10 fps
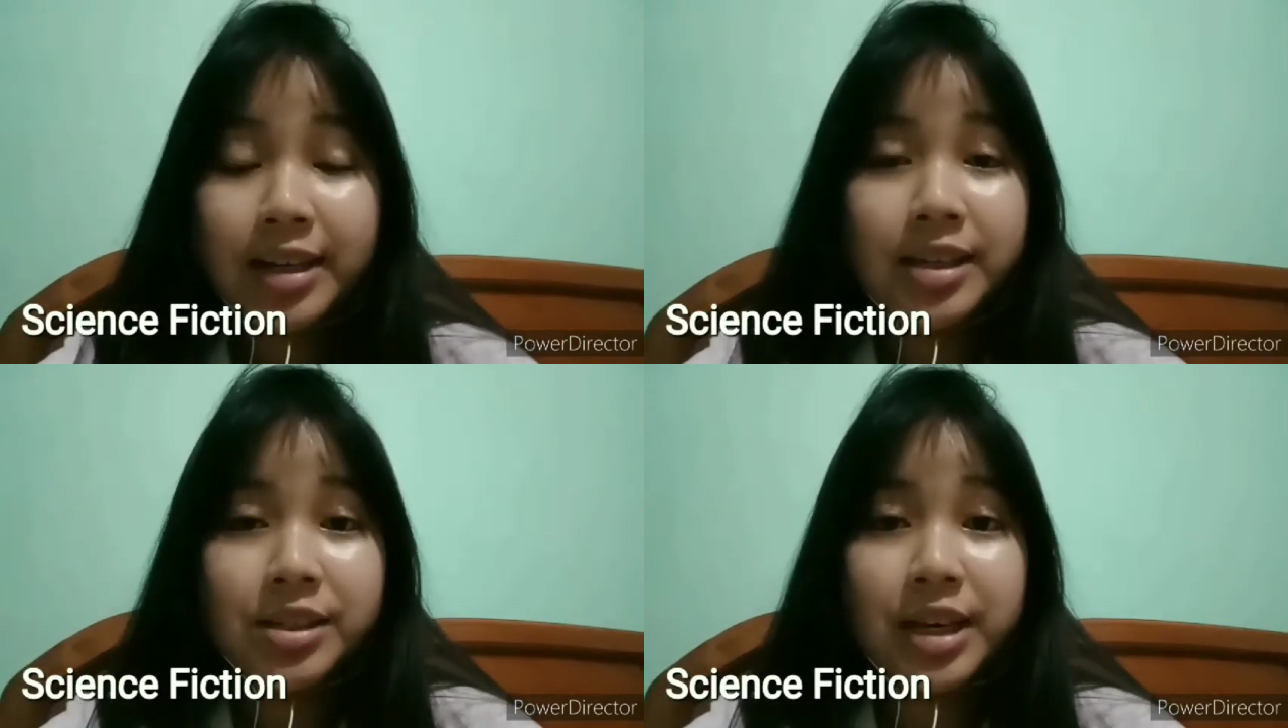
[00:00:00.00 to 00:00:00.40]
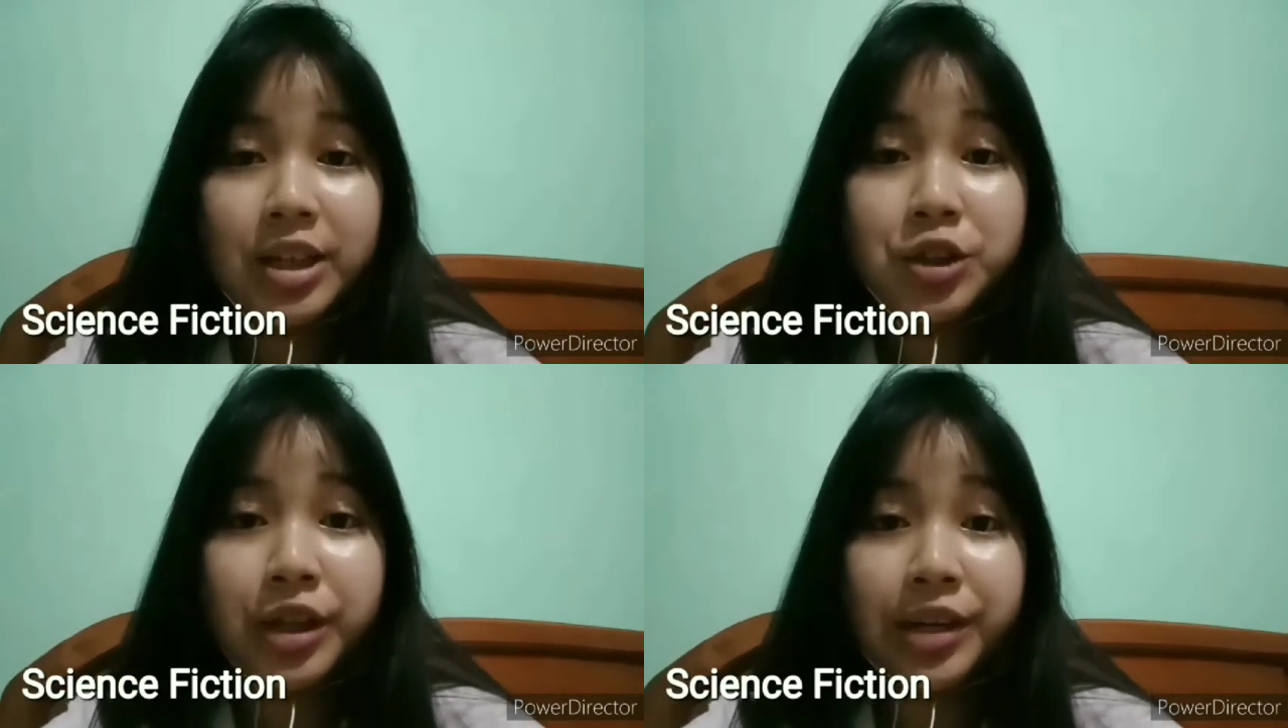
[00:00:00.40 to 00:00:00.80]
is
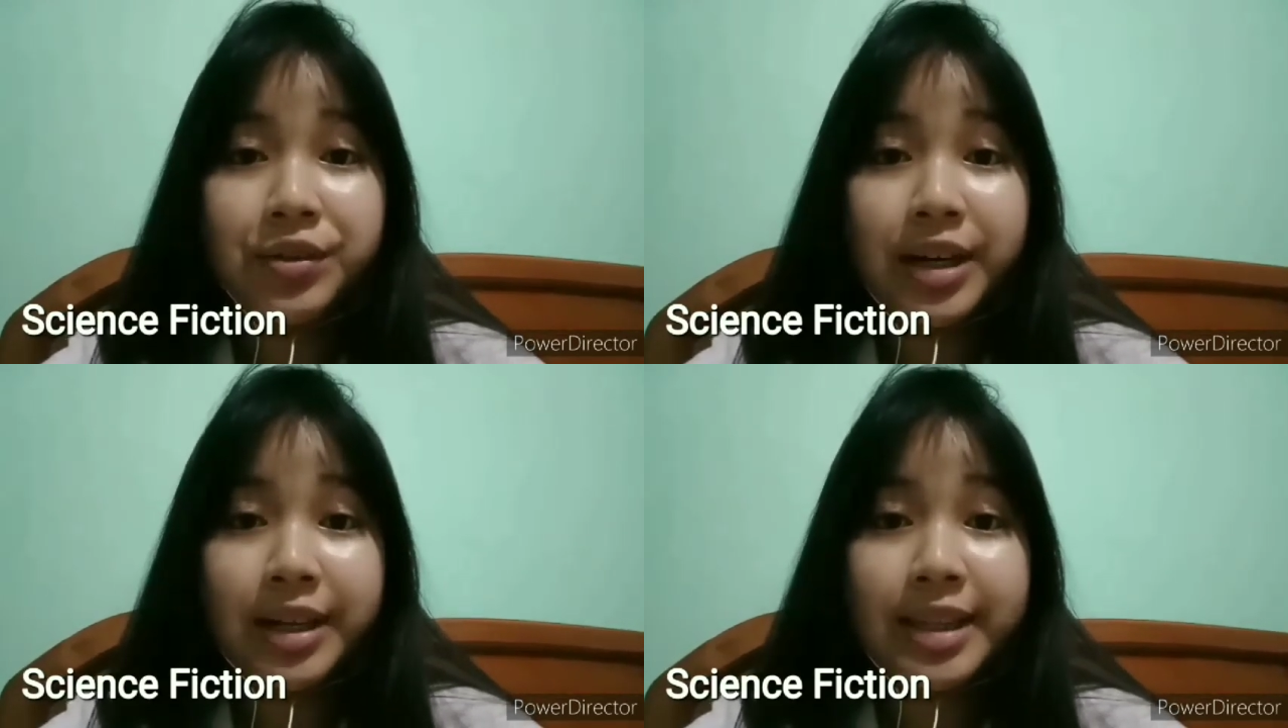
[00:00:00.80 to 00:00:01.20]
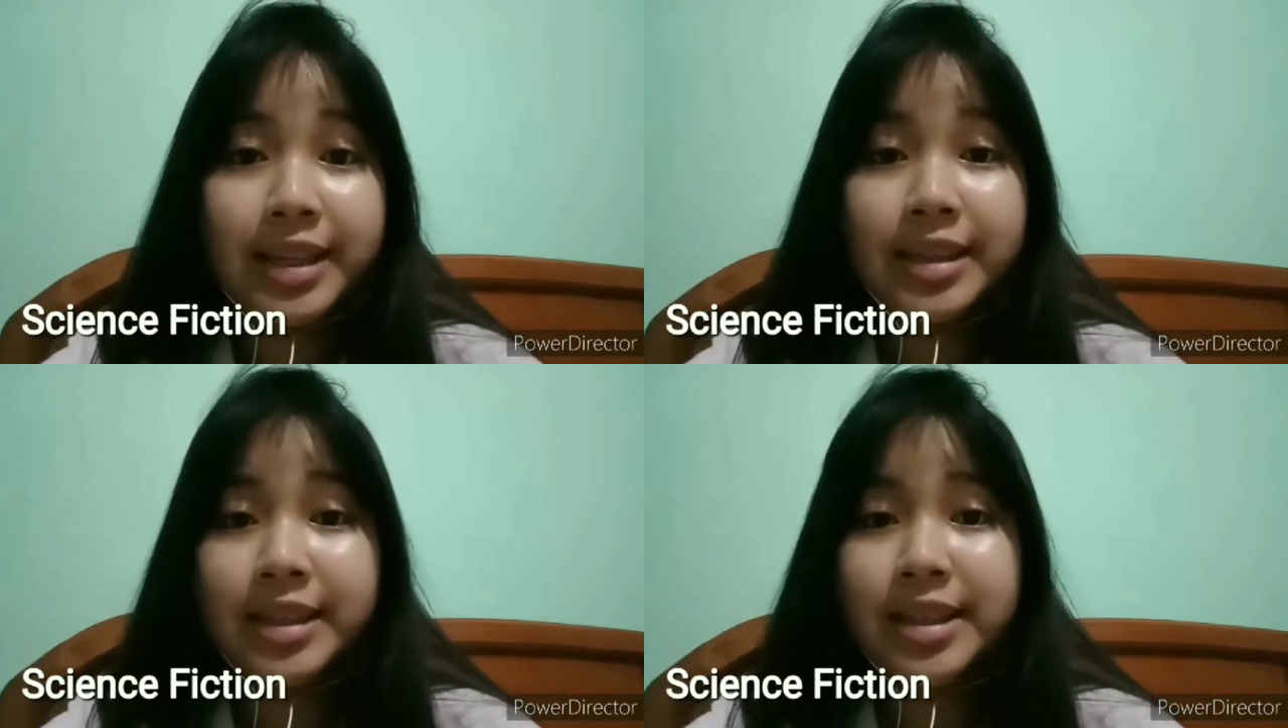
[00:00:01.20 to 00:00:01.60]
a genre
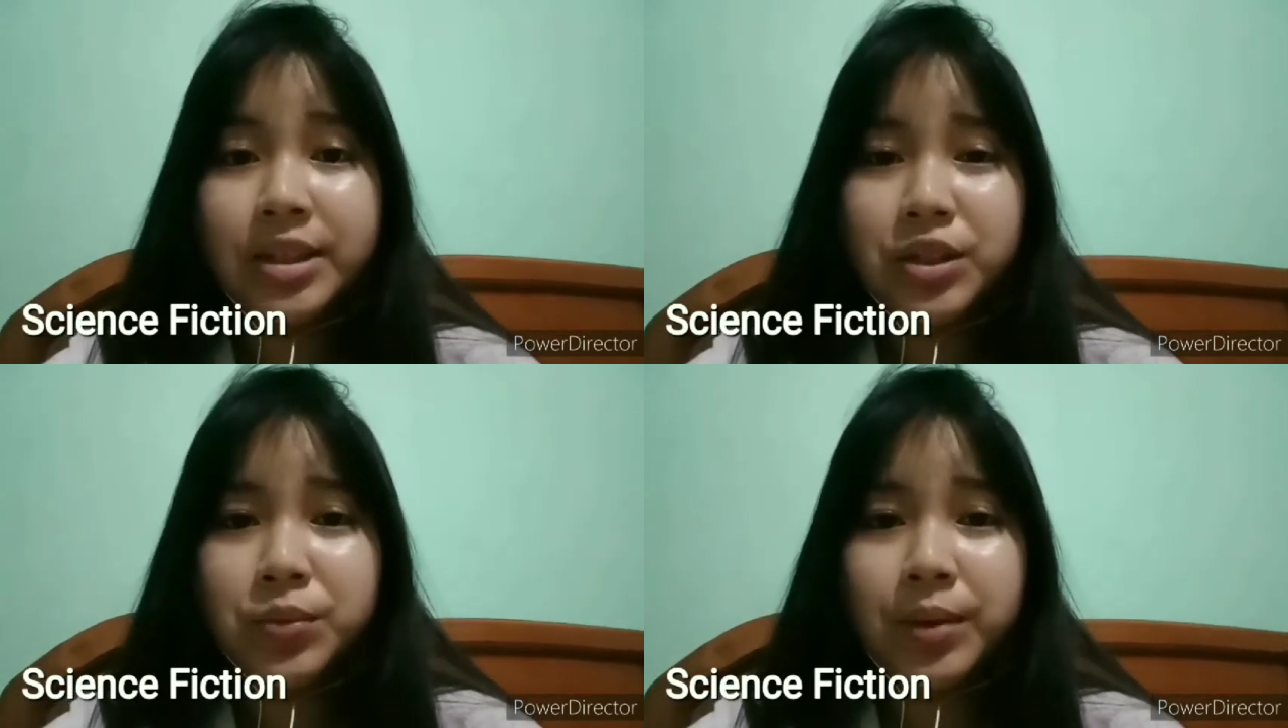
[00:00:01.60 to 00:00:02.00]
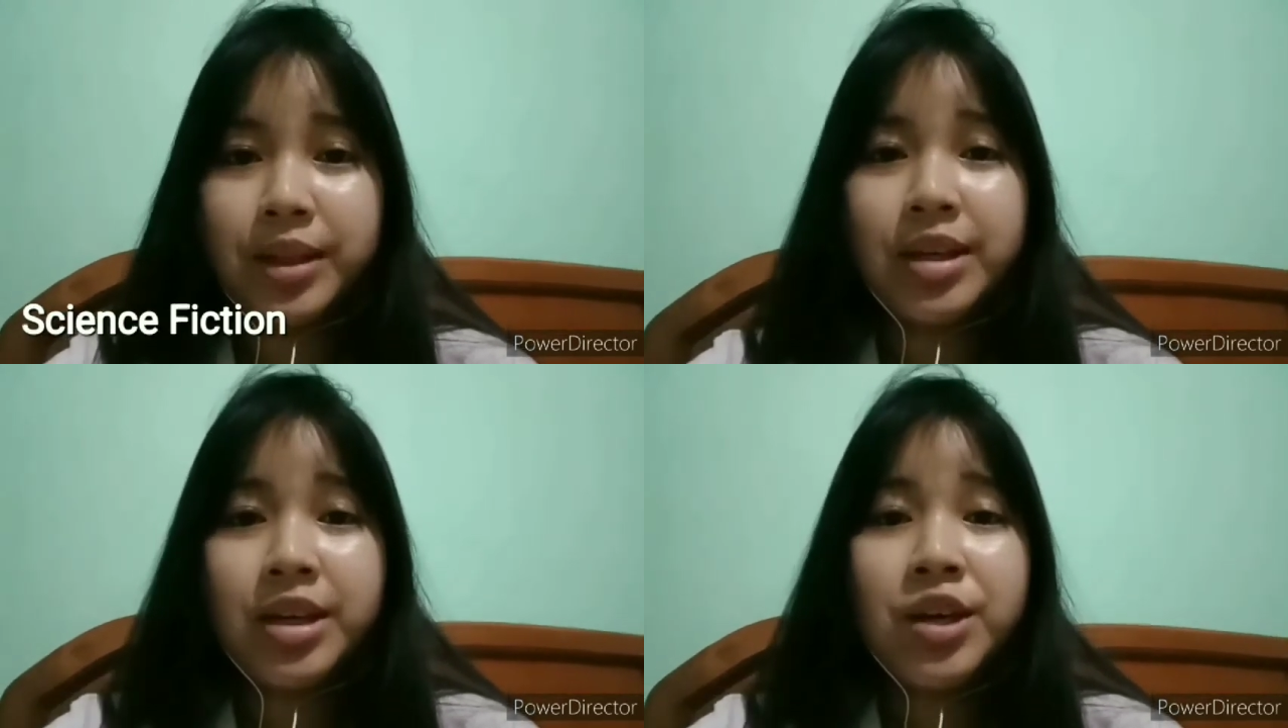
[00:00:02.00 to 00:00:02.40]
that deals with